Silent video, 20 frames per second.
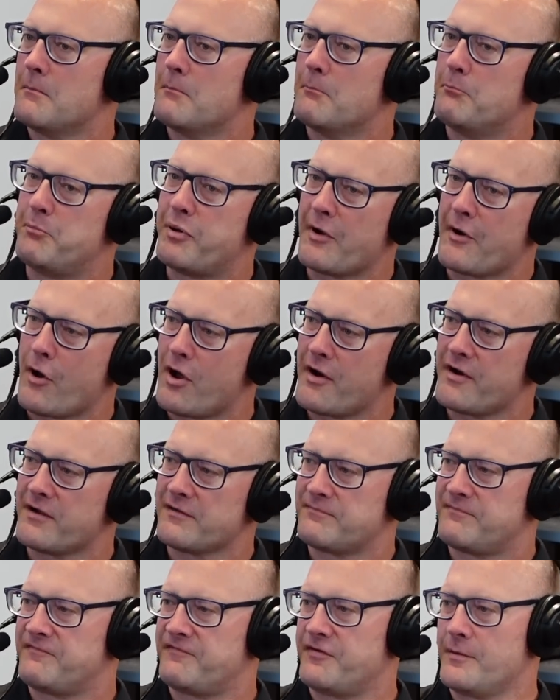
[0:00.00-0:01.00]
But on
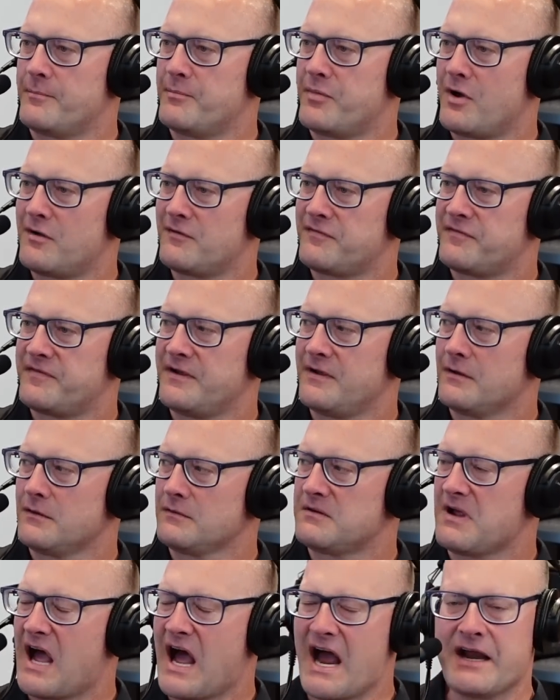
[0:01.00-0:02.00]
a football
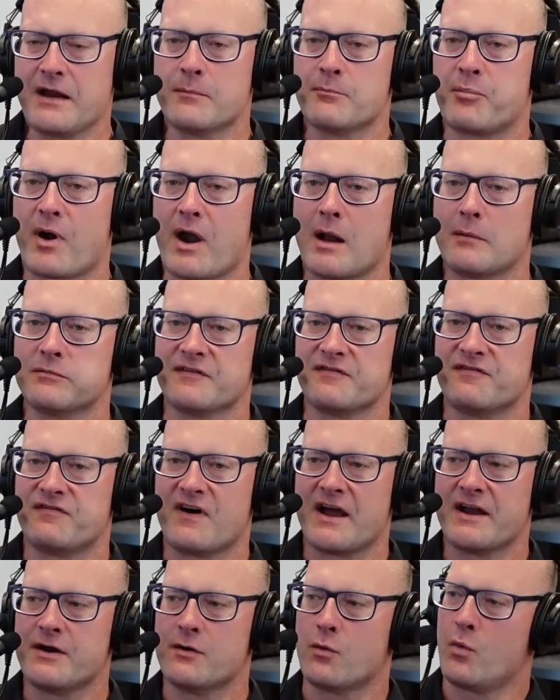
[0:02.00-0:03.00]
field, I can probably
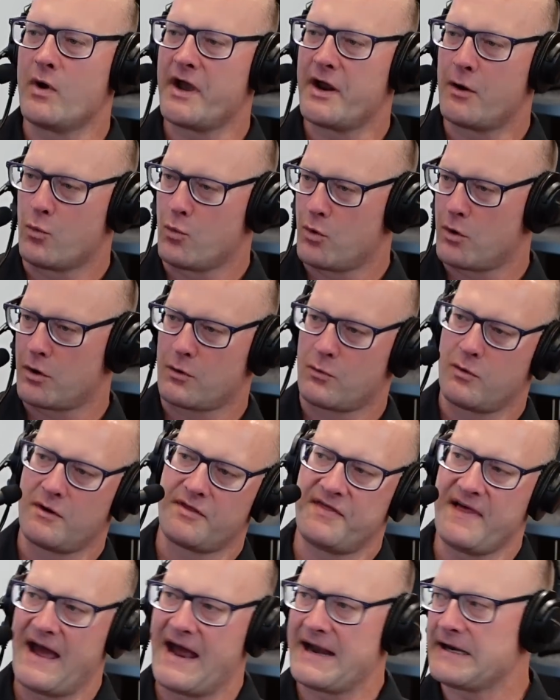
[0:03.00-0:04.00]
find a way to work
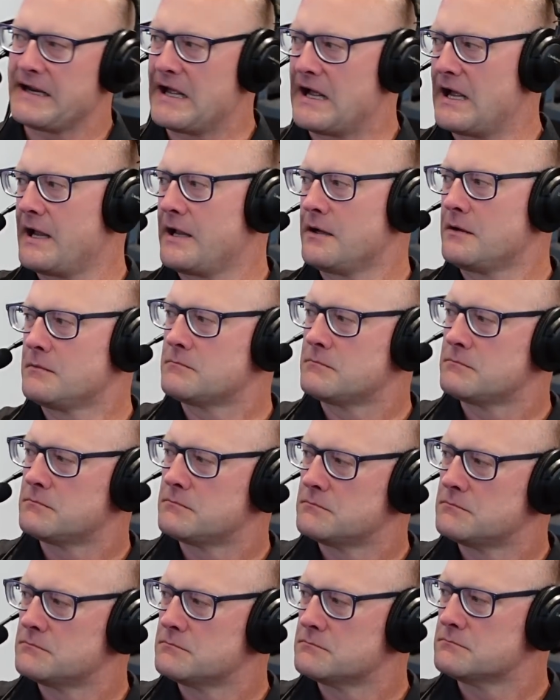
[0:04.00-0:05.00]
with that guy.
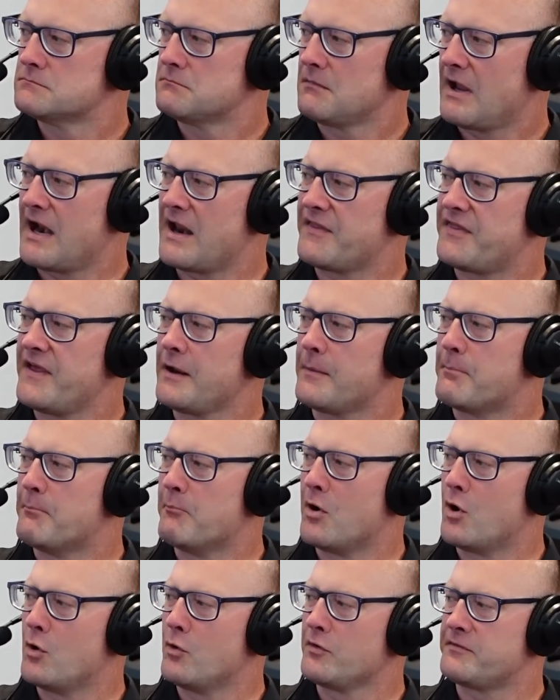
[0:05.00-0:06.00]
And I think
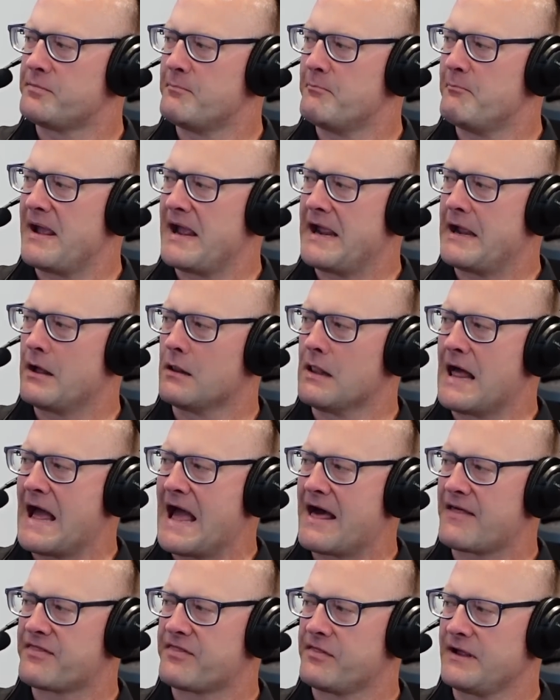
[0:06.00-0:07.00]
most male
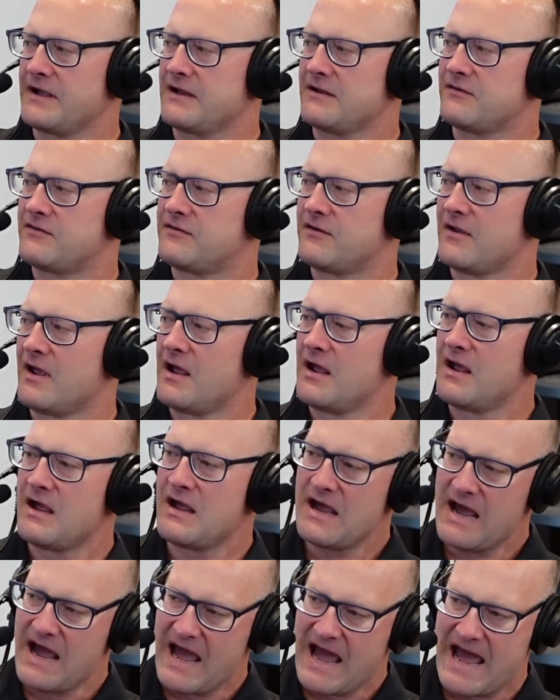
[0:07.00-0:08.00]
athletes
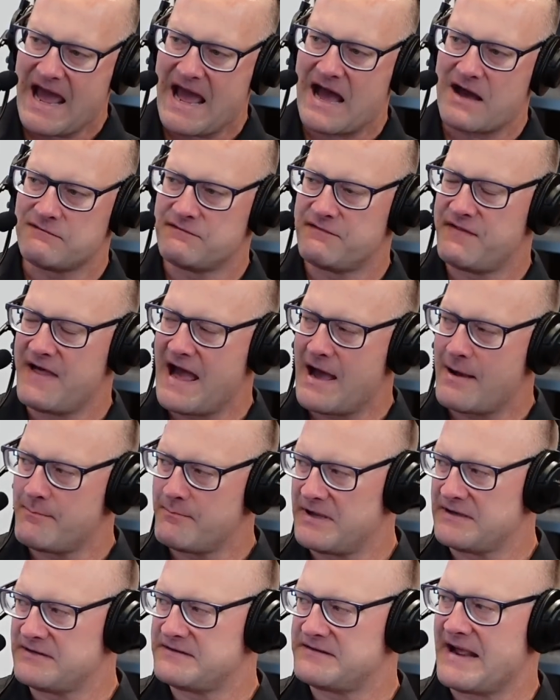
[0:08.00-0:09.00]
have that
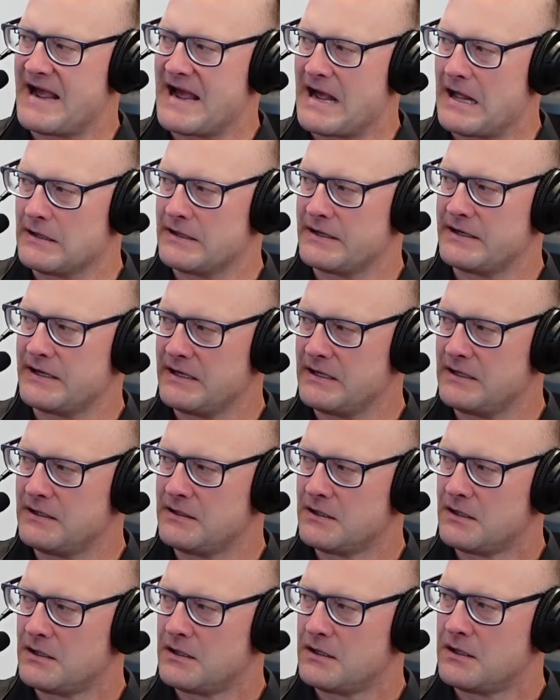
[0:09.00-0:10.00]
mentality
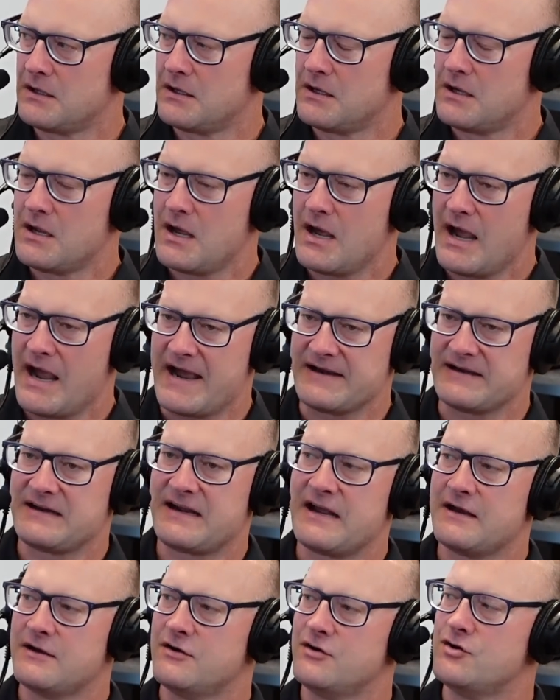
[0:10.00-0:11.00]
and
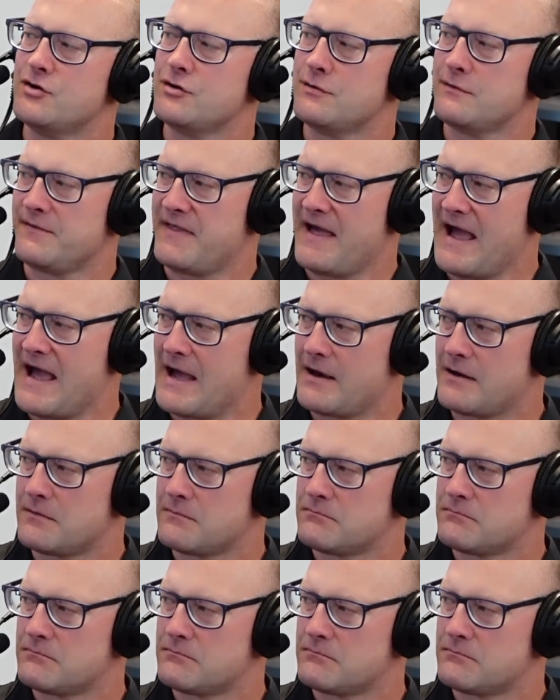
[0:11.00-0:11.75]
can do that.